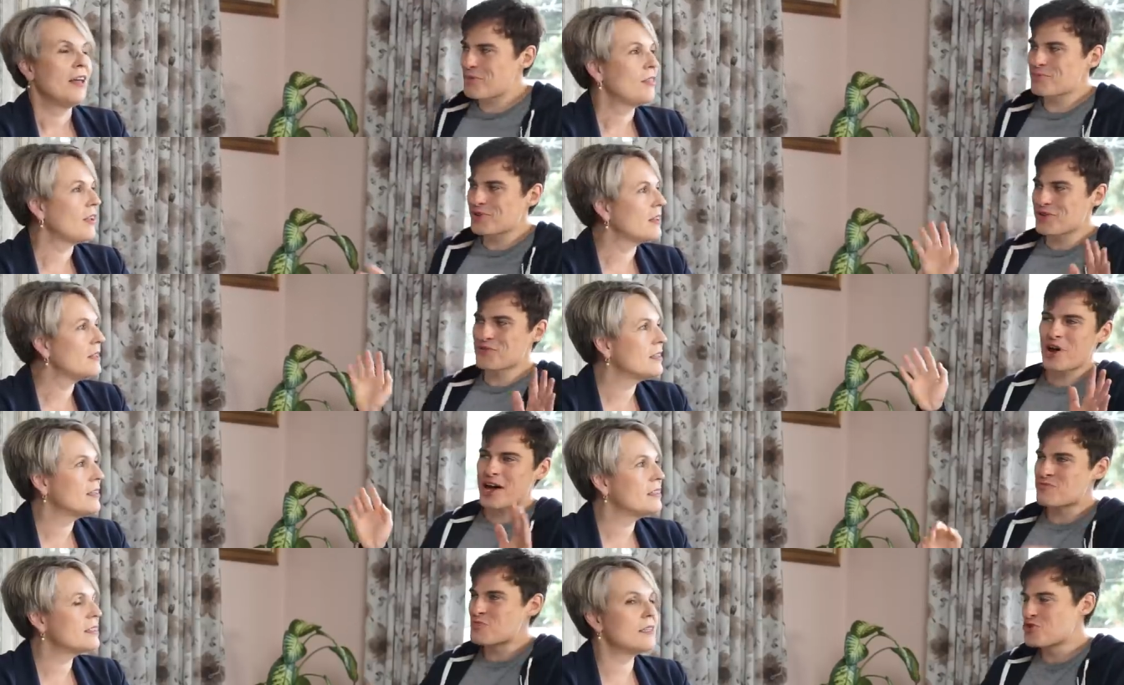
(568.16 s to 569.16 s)
Speaker 1: probably the
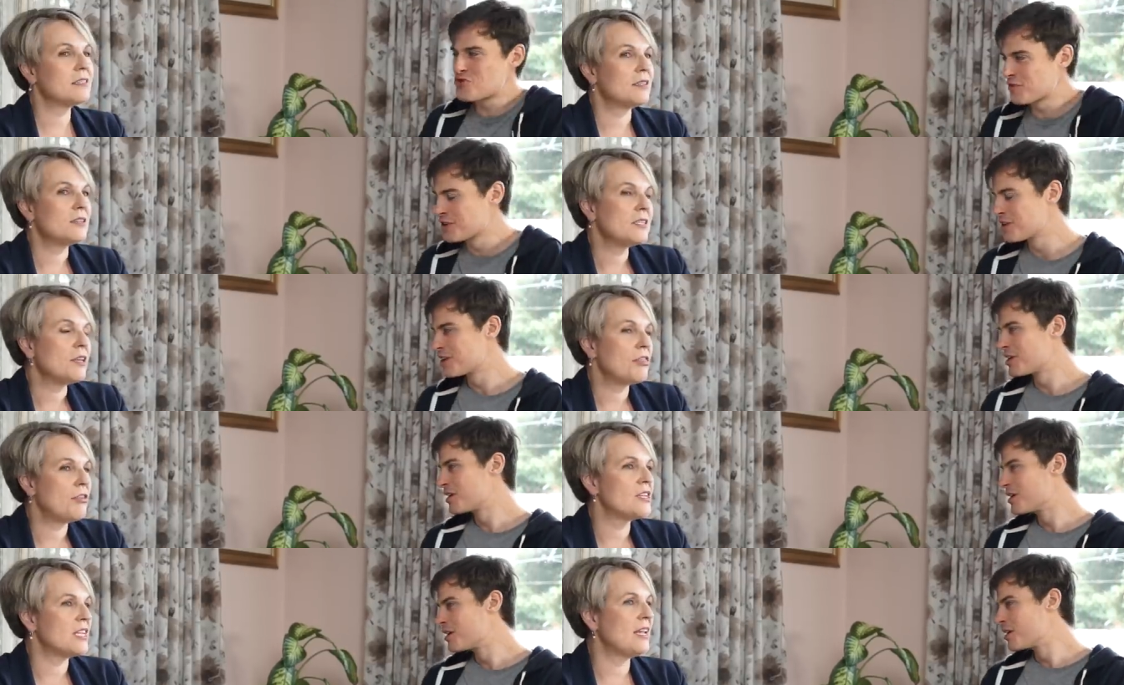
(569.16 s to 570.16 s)
right move.
Speaker 2: Seriously,
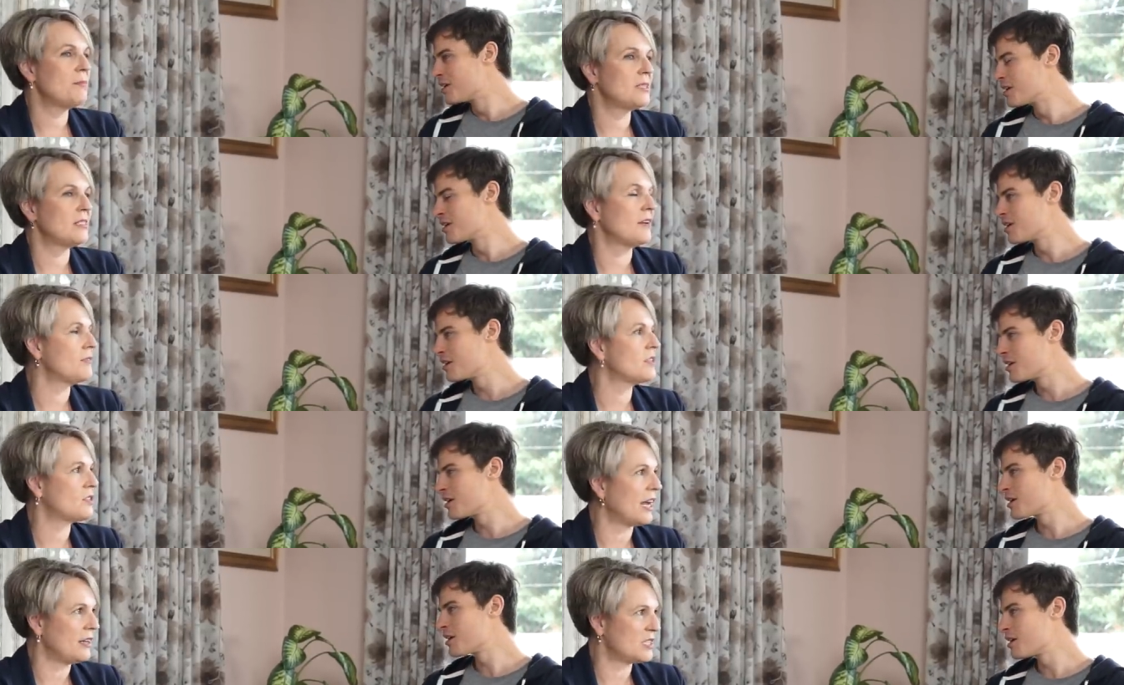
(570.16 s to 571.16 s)
13% of
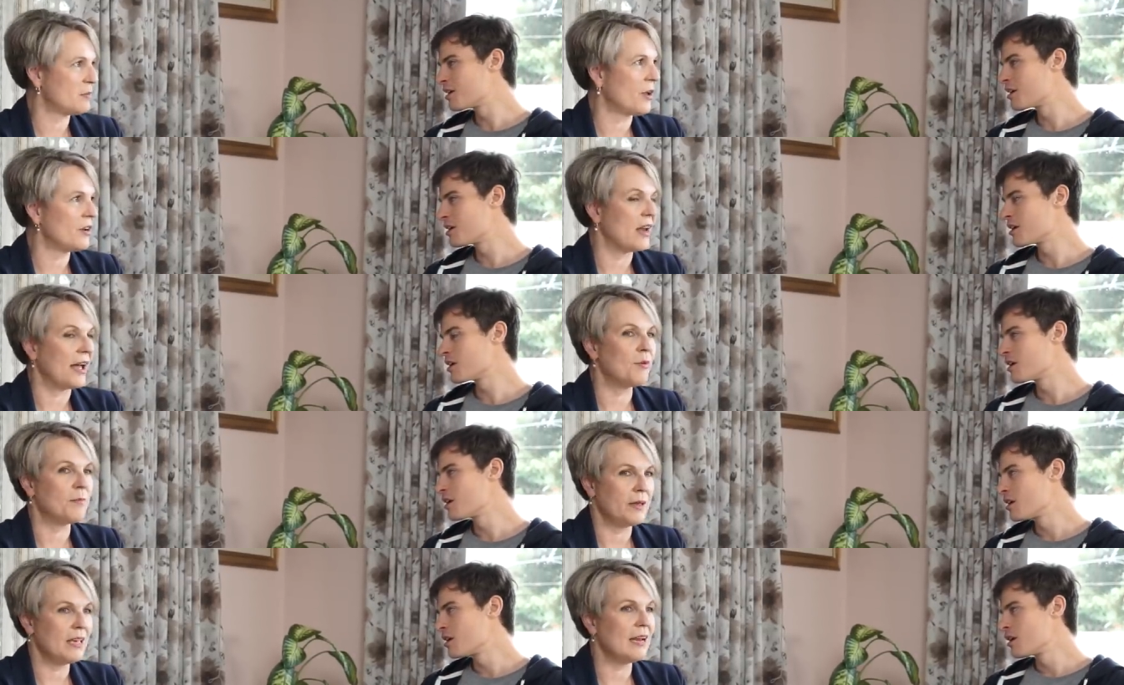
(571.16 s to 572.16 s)
Australians smoke now. We've
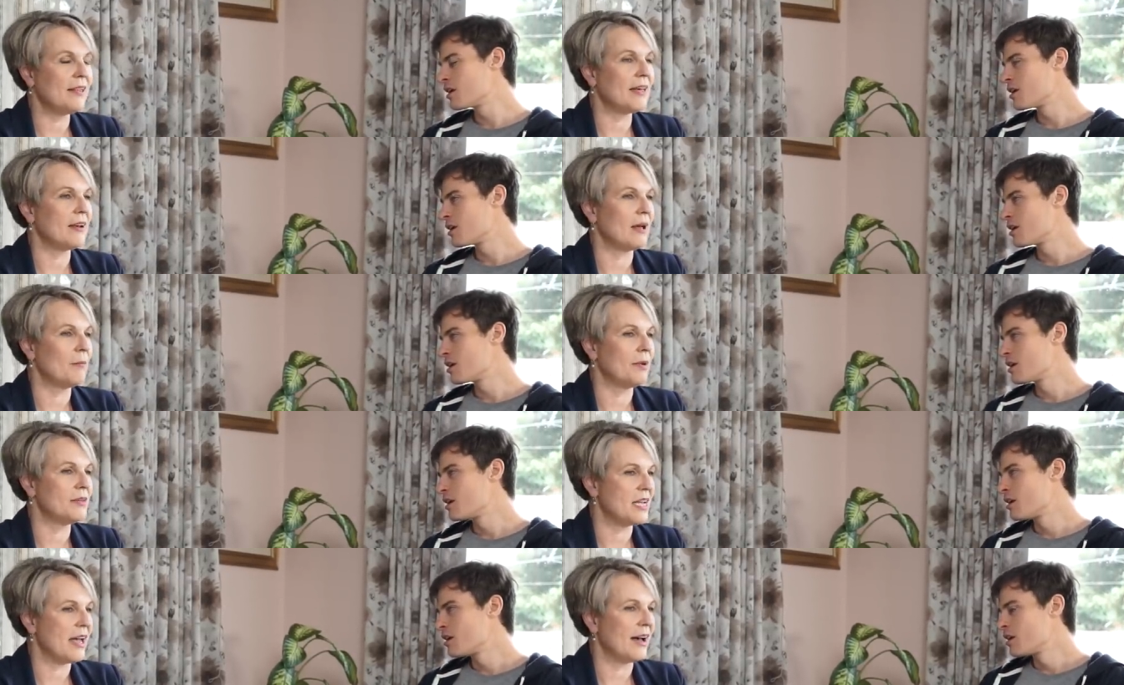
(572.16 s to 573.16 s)
been getting that number
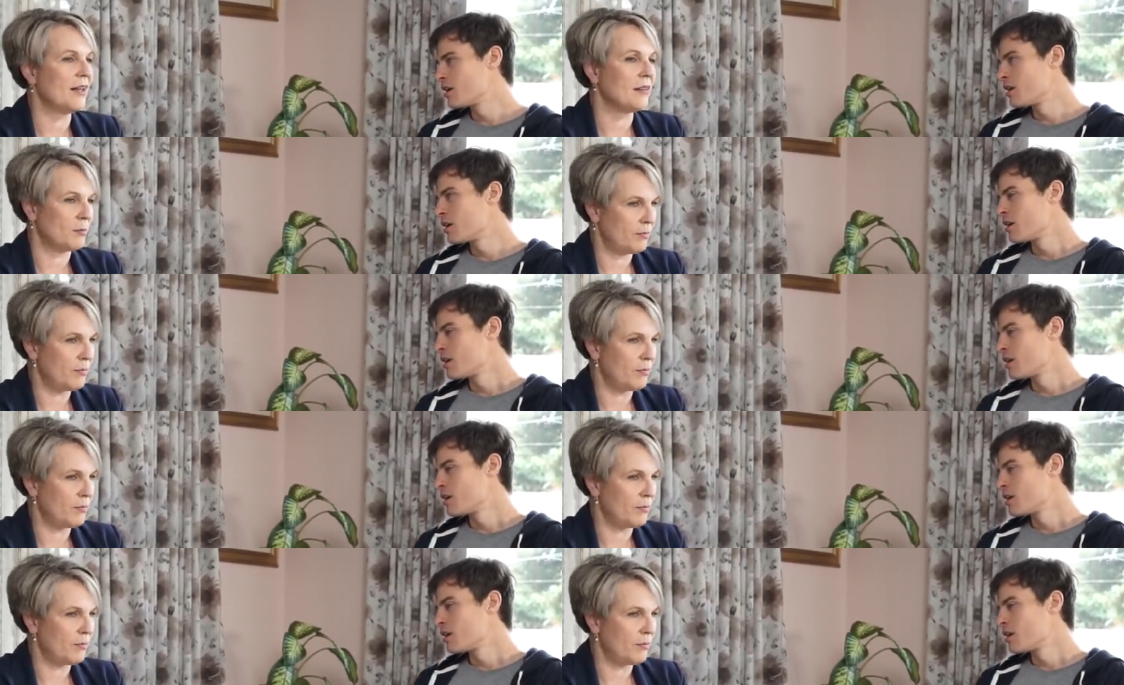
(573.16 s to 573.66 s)
down, the,